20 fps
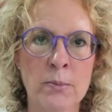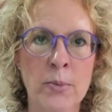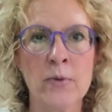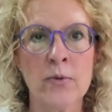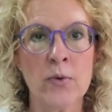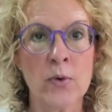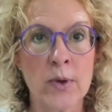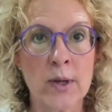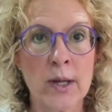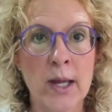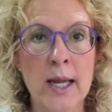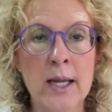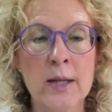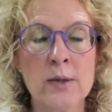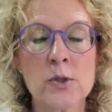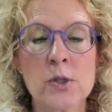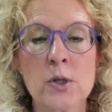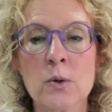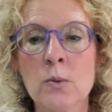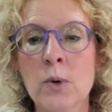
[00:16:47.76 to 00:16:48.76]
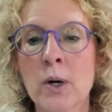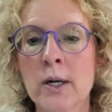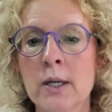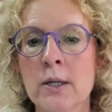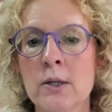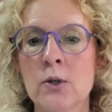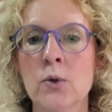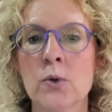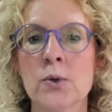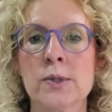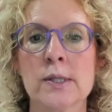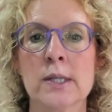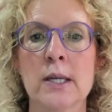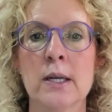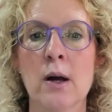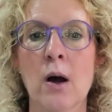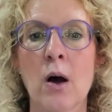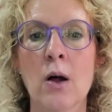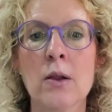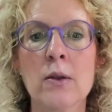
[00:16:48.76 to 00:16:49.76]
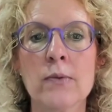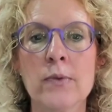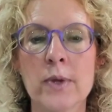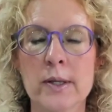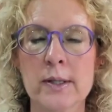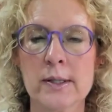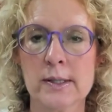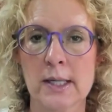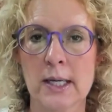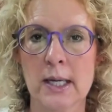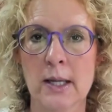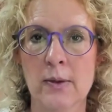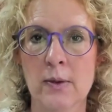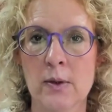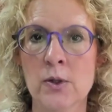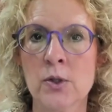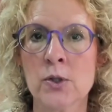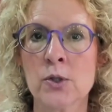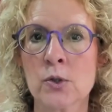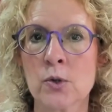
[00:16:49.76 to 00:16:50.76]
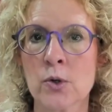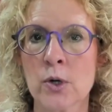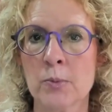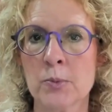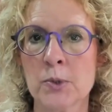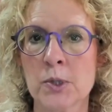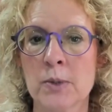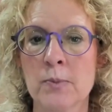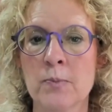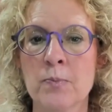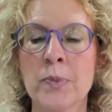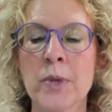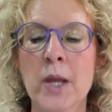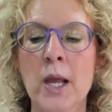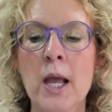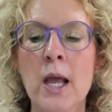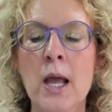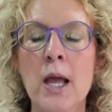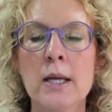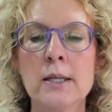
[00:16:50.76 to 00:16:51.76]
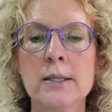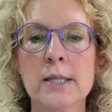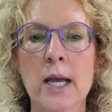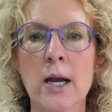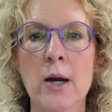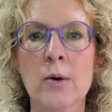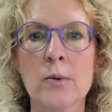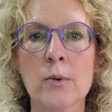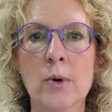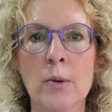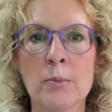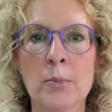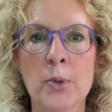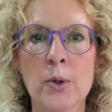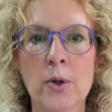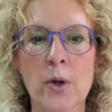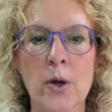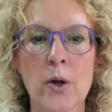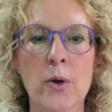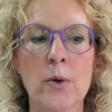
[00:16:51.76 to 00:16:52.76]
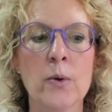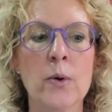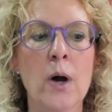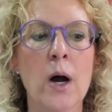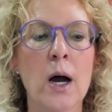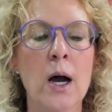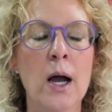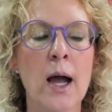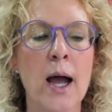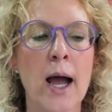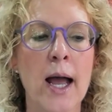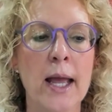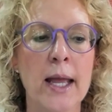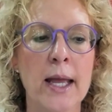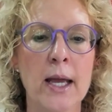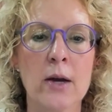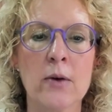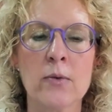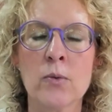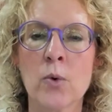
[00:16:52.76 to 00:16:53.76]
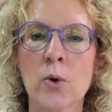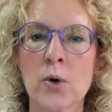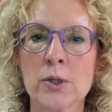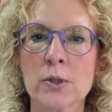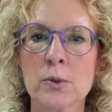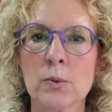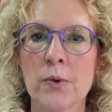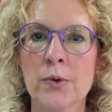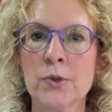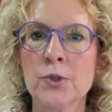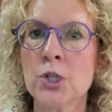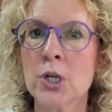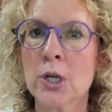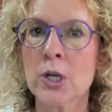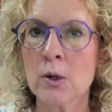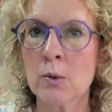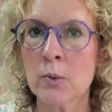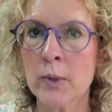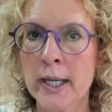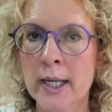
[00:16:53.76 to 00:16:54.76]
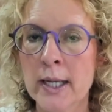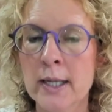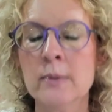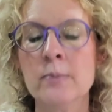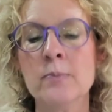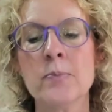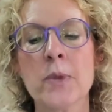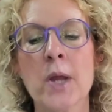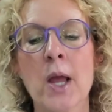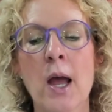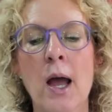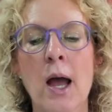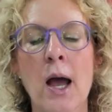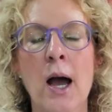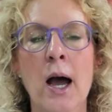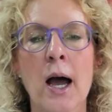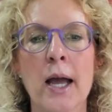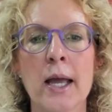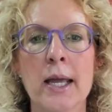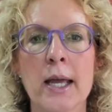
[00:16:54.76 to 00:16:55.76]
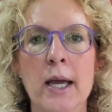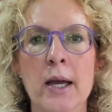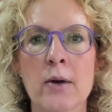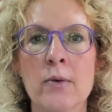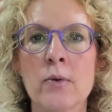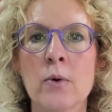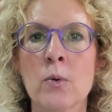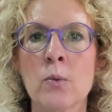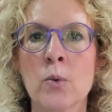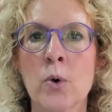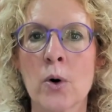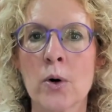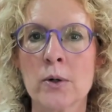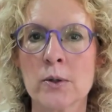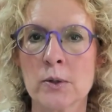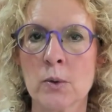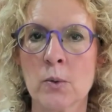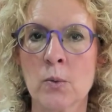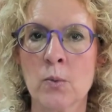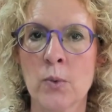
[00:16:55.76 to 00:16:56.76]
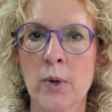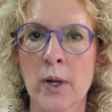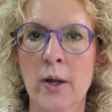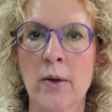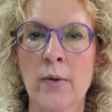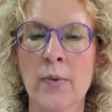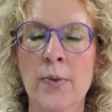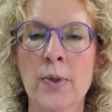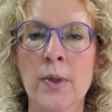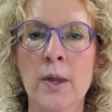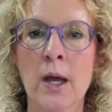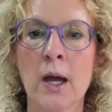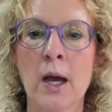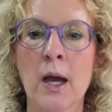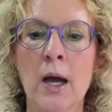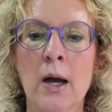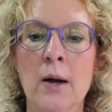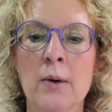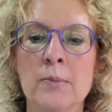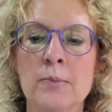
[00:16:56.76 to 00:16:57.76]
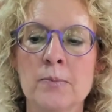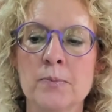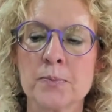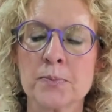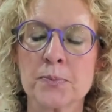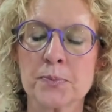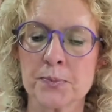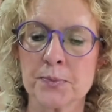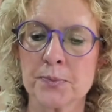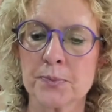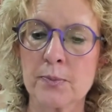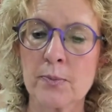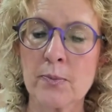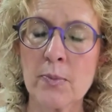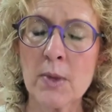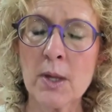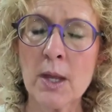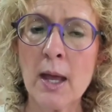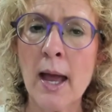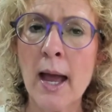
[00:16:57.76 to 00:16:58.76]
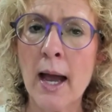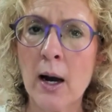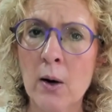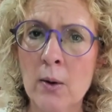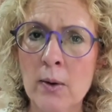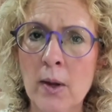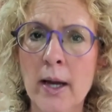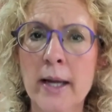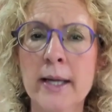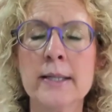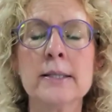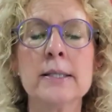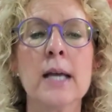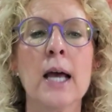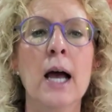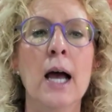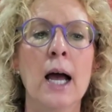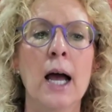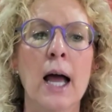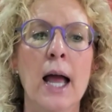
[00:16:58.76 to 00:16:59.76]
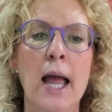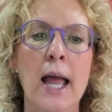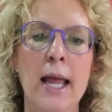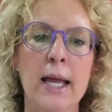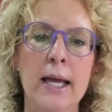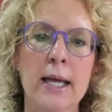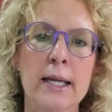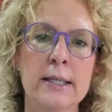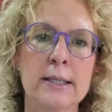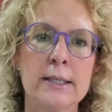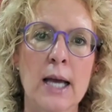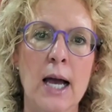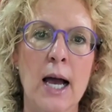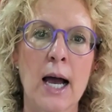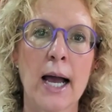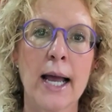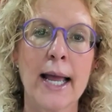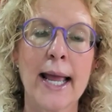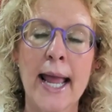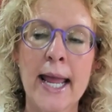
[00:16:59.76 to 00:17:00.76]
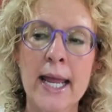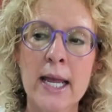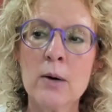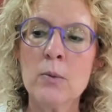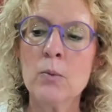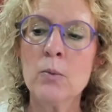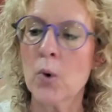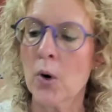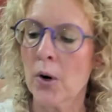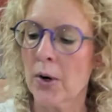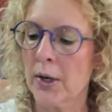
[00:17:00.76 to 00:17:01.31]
but for the Cancer one, and you'll see all of this in the description down below, I have worked with Chickweed. I have worked with Howlite, and I am